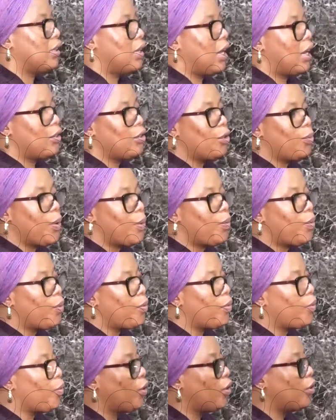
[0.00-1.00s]
I know people
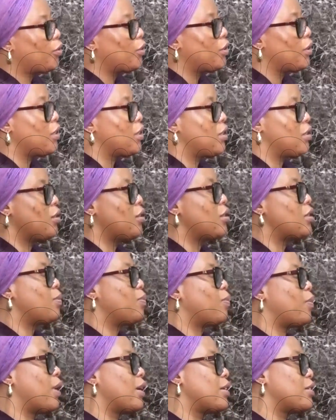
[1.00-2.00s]
will be wondering, it's not
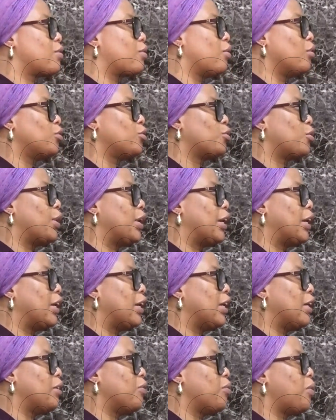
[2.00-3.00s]
price control
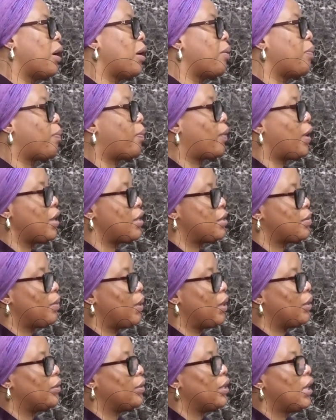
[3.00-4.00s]
again, why price
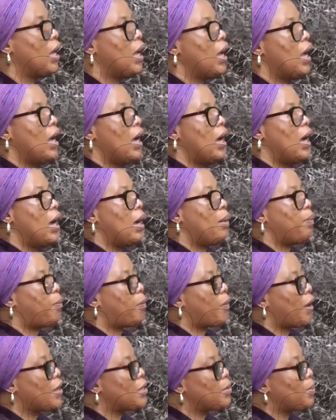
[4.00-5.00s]
band?
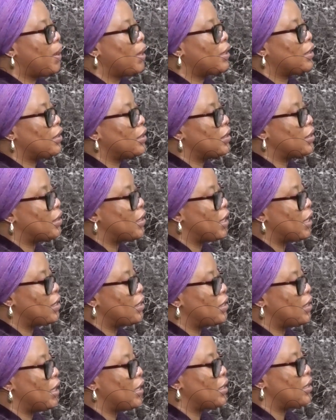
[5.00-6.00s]
Price band in the
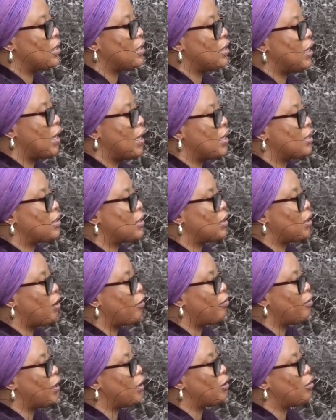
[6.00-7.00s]
sense that, yes,
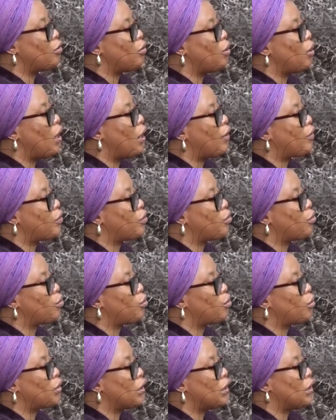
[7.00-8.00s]
government do not have to
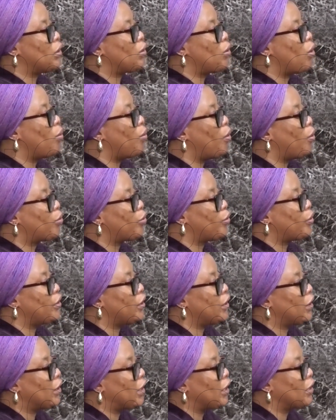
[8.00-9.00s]
totally come up to
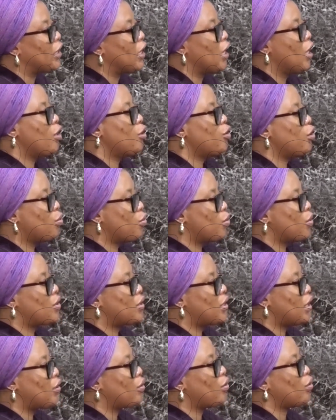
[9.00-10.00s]
say that you must
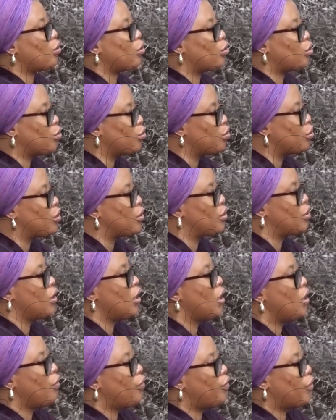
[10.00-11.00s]
sell your goods
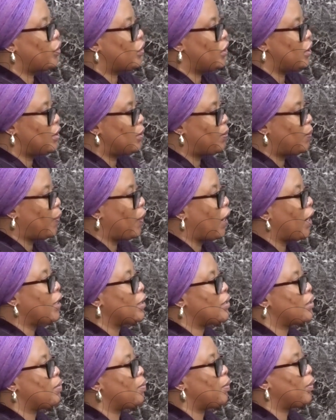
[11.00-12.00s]
for this
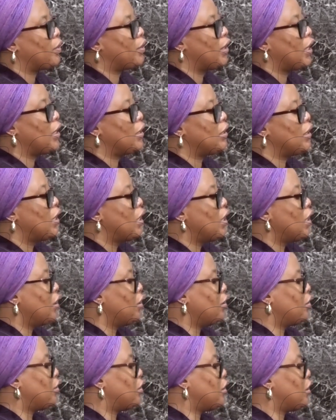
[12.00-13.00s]
price, but then
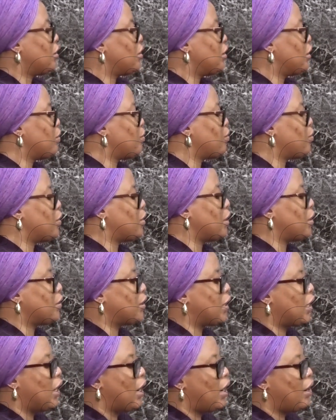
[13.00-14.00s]

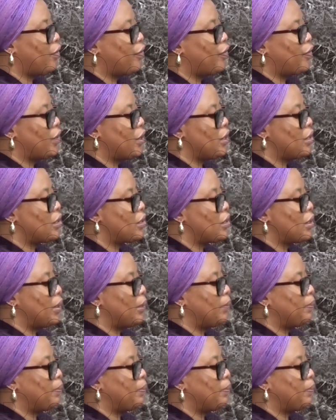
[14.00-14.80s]
they have this,